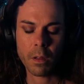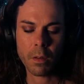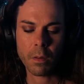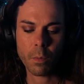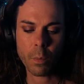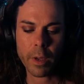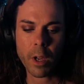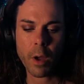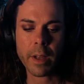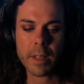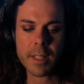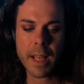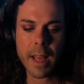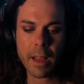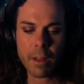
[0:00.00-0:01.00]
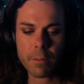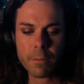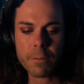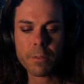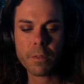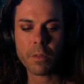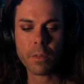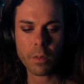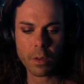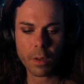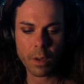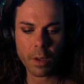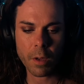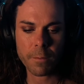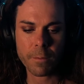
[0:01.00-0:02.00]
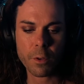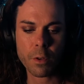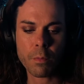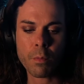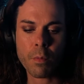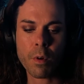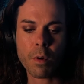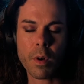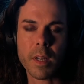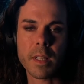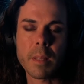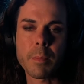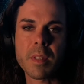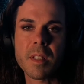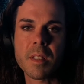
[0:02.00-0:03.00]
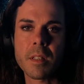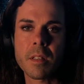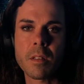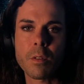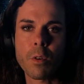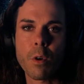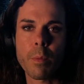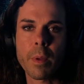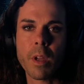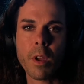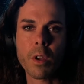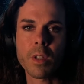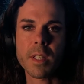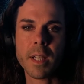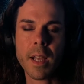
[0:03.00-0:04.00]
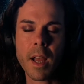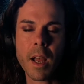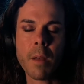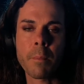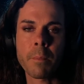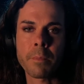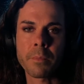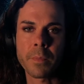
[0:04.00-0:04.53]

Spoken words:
We're going to have a few more eclipses in Scorpio to come,